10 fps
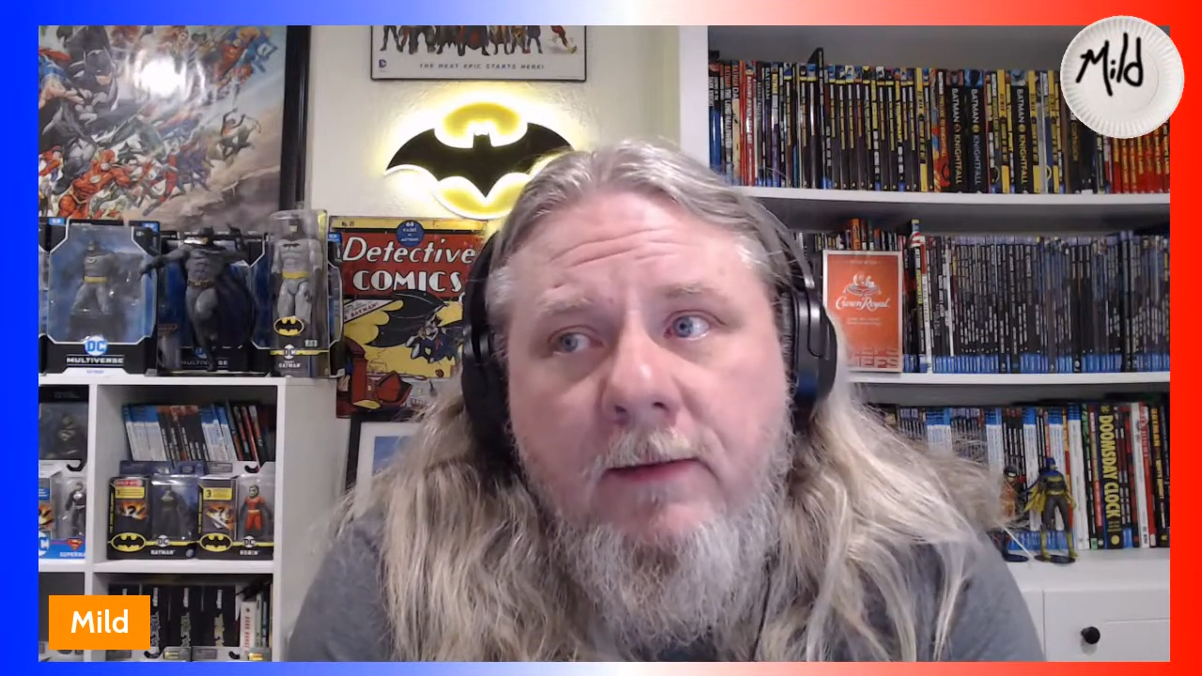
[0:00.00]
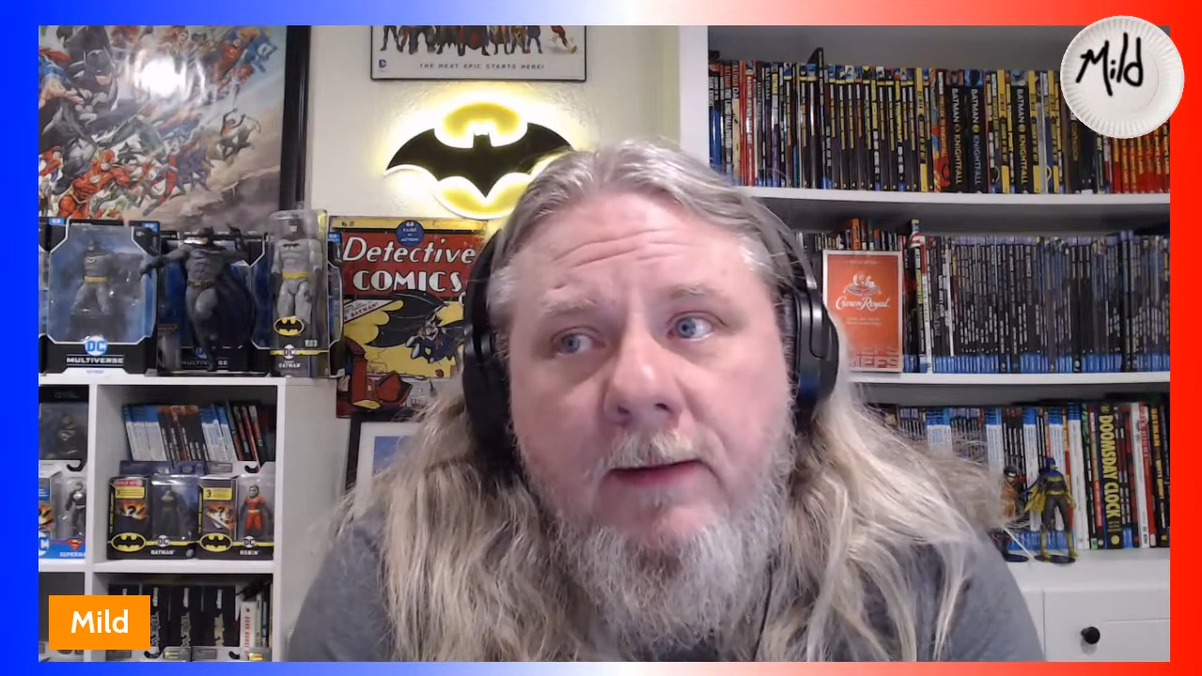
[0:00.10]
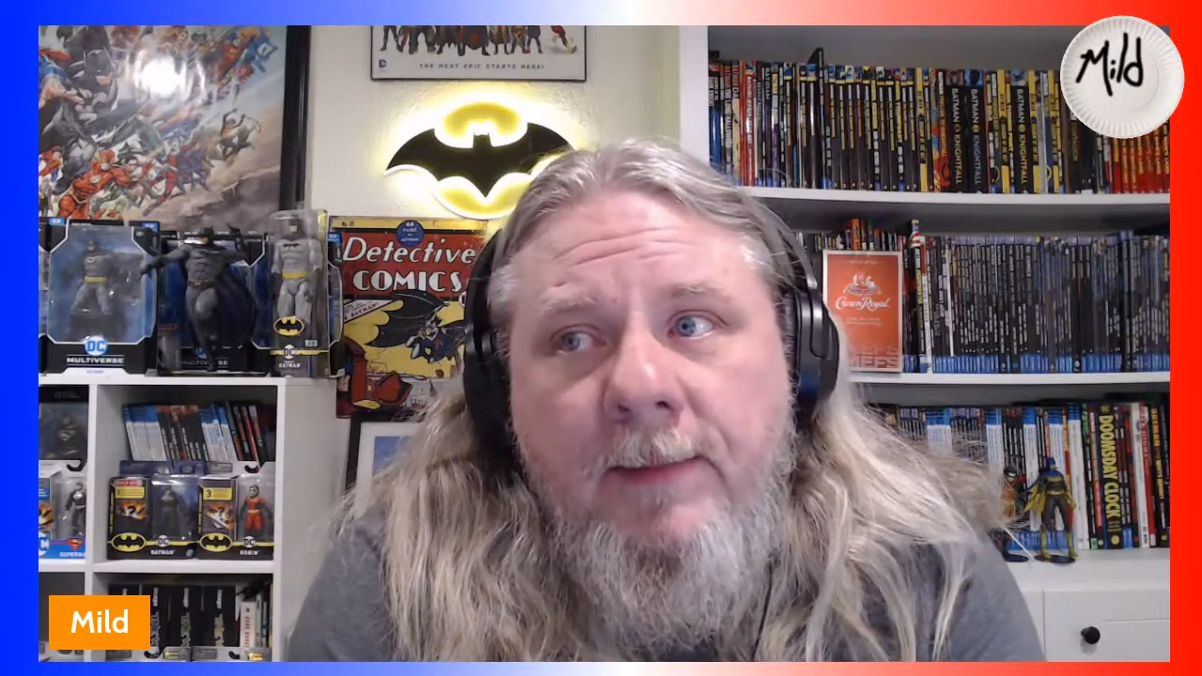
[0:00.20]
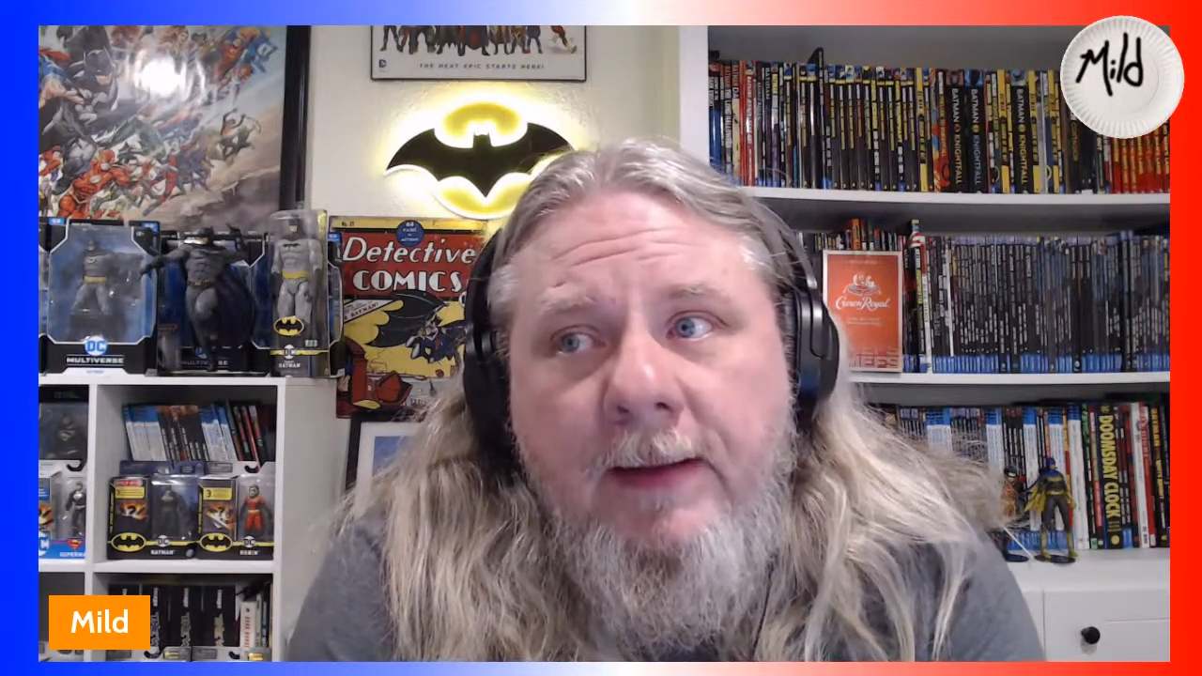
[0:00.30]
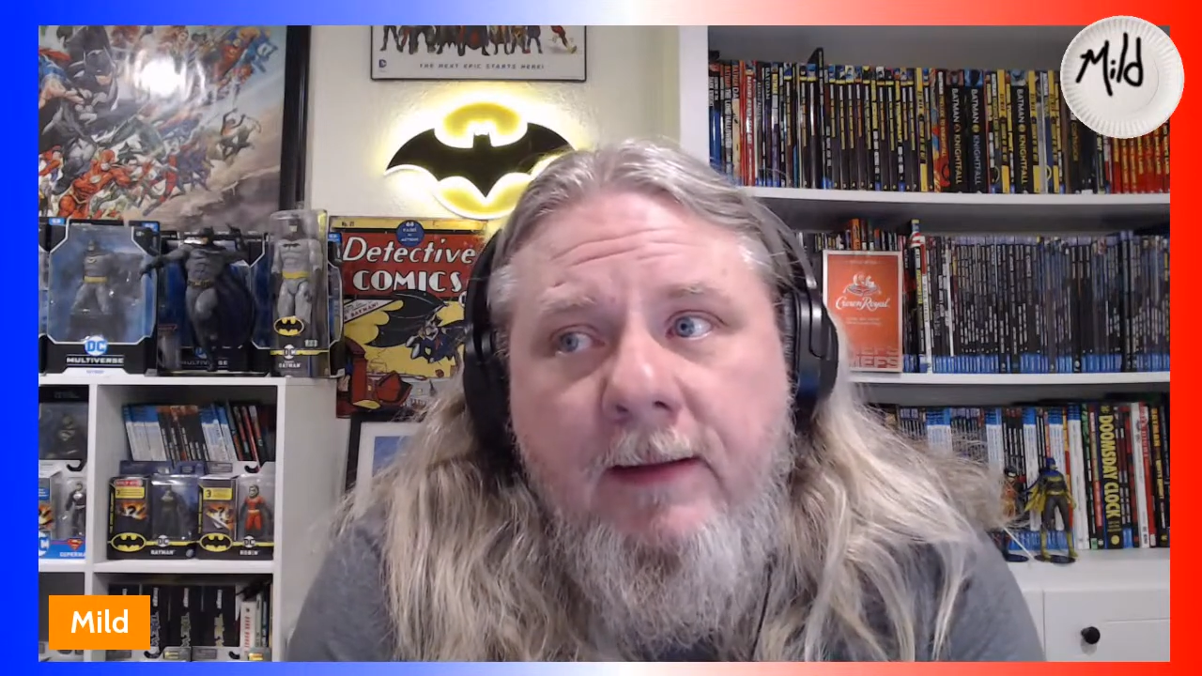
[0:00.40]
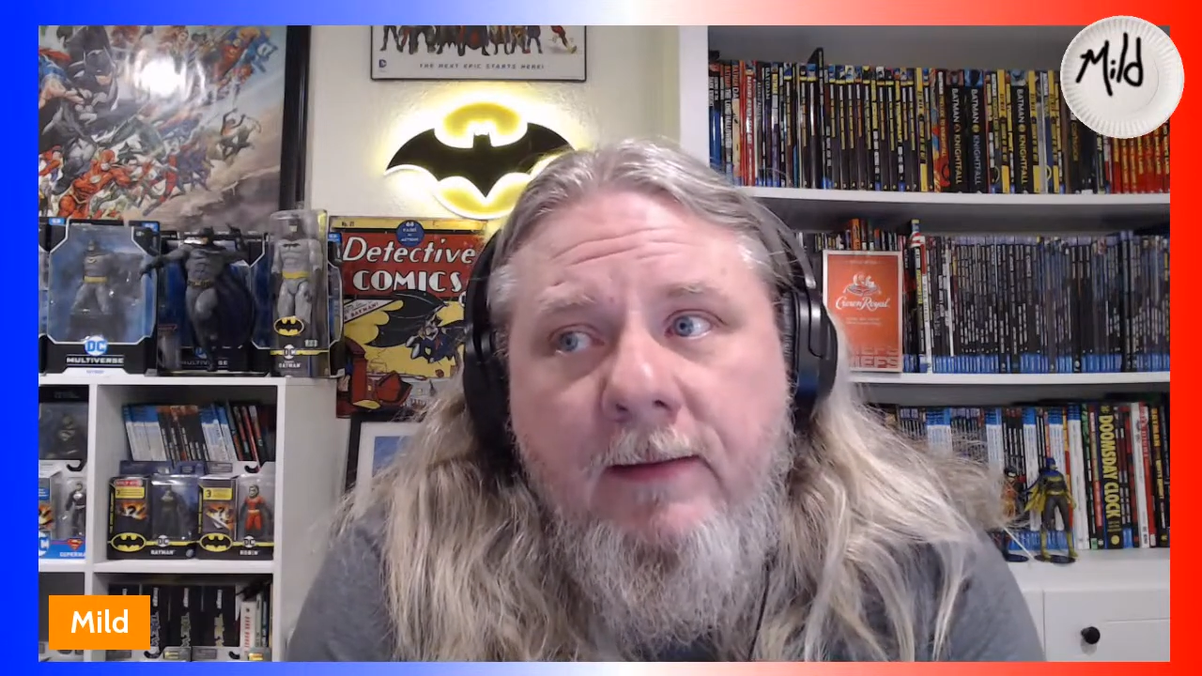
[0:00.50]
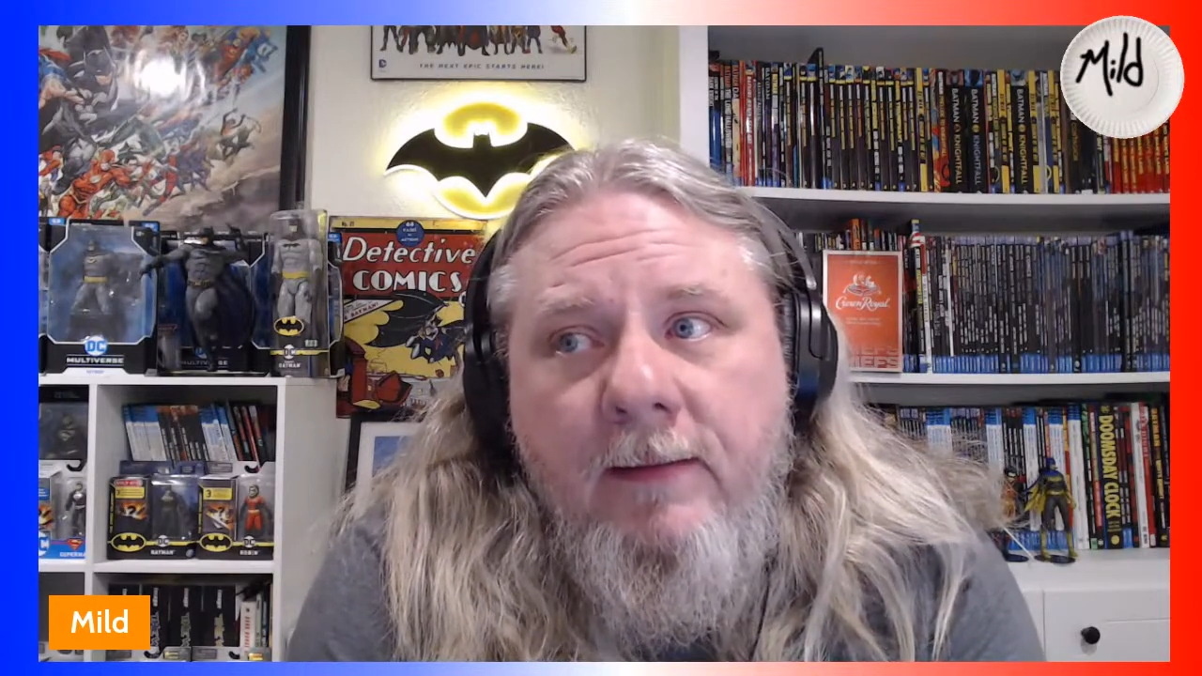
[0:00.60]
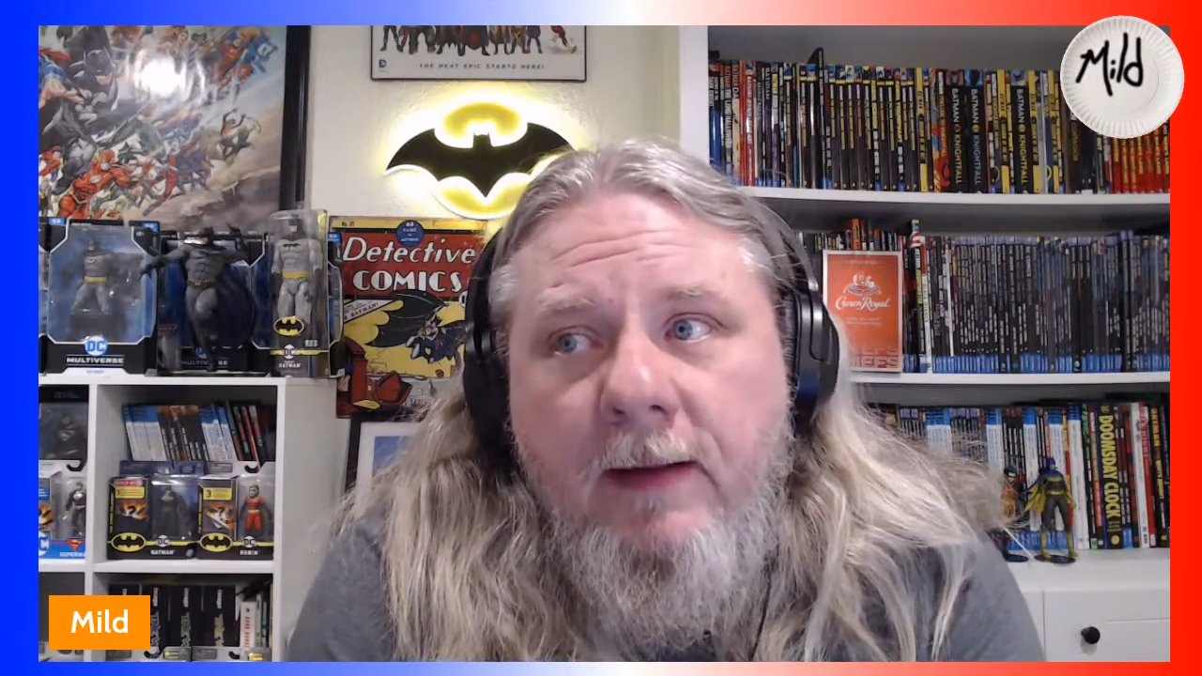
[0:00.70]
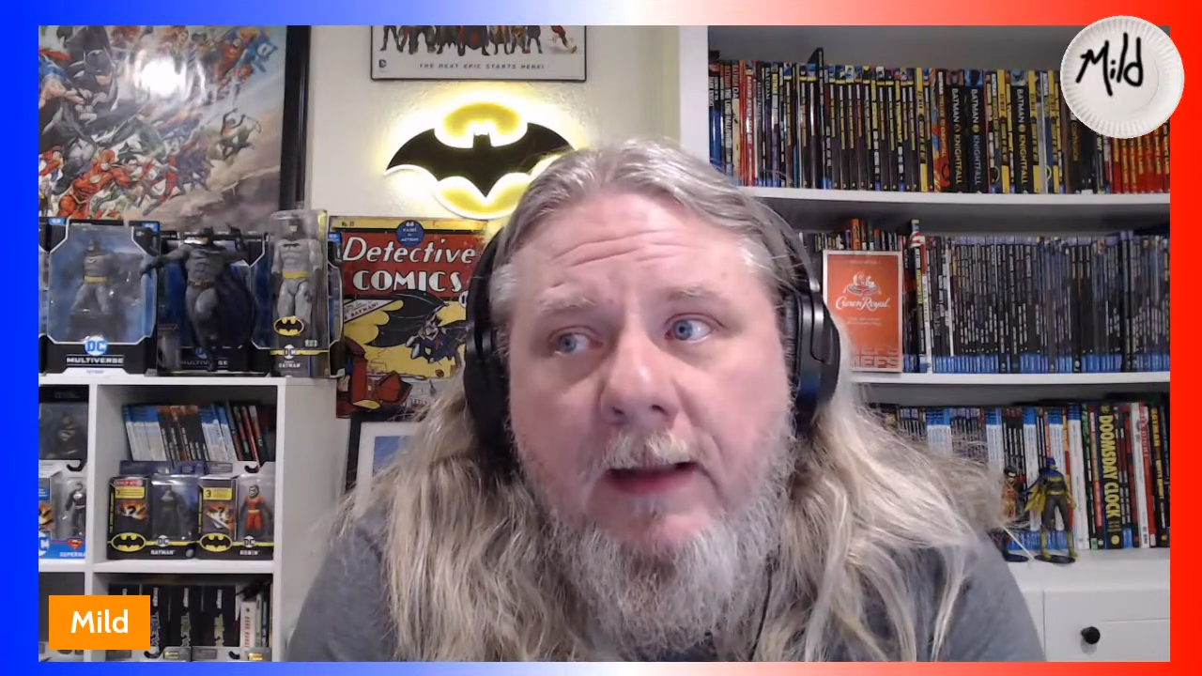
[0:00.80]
I mean,